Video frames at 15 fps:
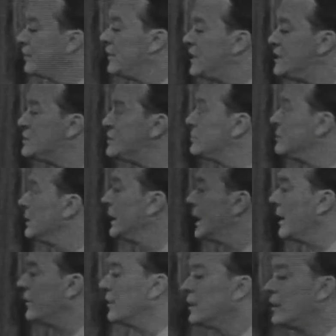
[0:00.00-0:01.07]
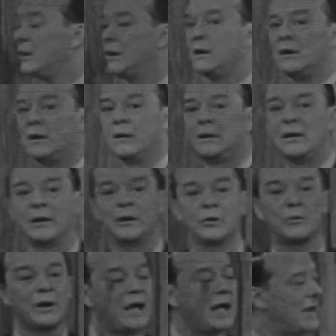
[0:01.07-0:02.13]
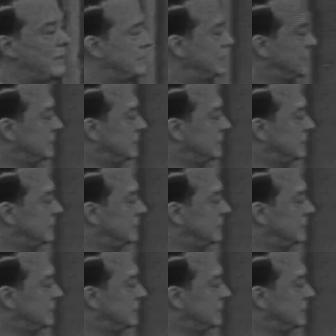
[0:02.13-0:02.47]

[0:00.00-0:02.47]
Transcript: these two together, and look what happened.